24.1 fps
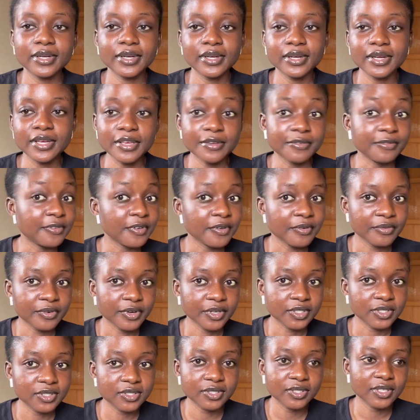a
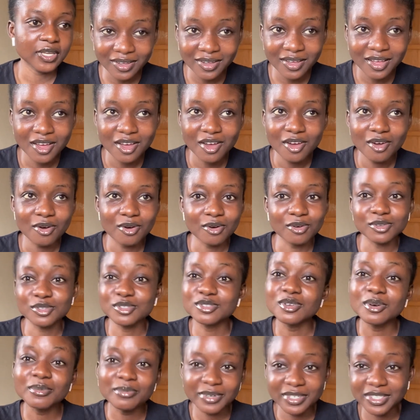favorite or
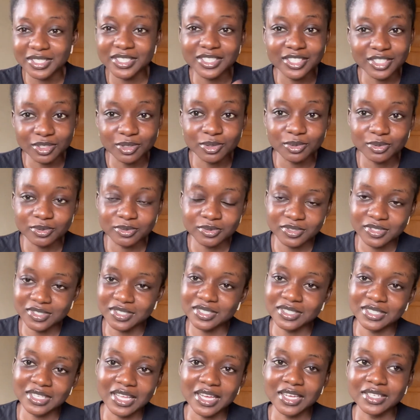somebody he knows
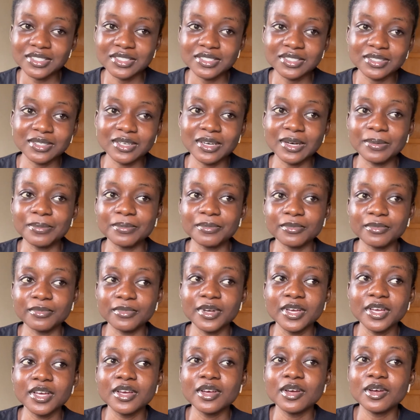that
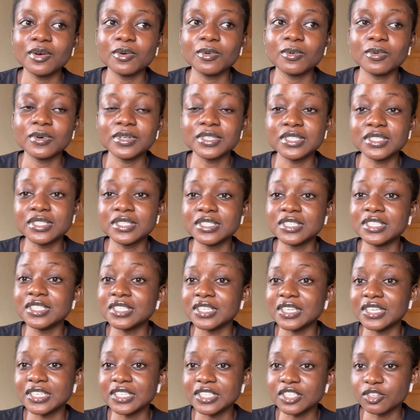was
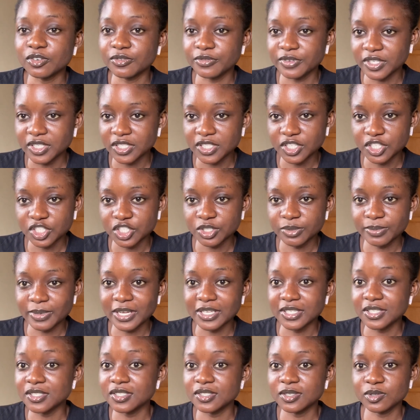in need of internship,
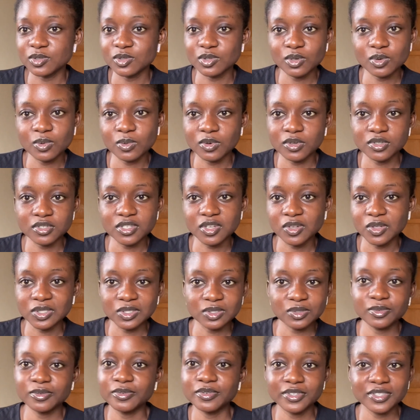and since there was only one
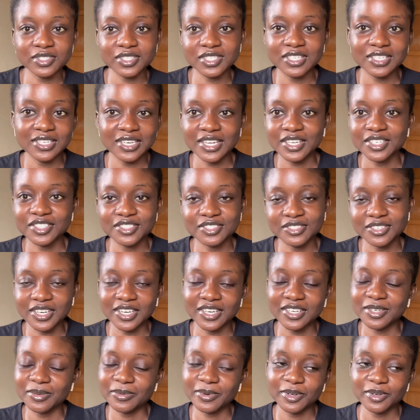slot, obviously
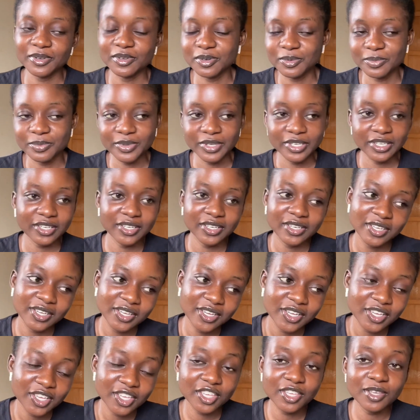Nigeria, they were going to pick.
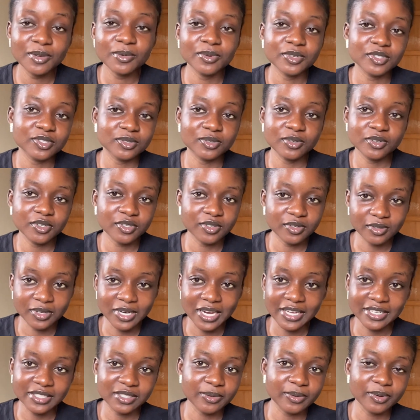They were
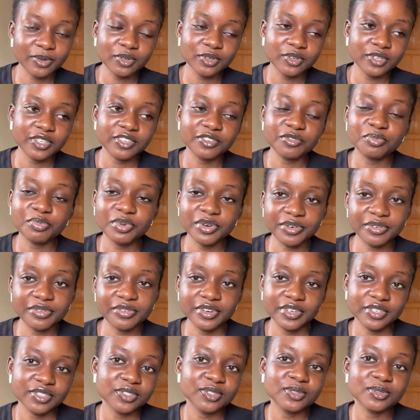going to give
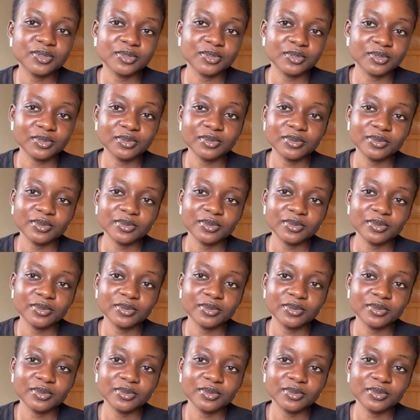preference to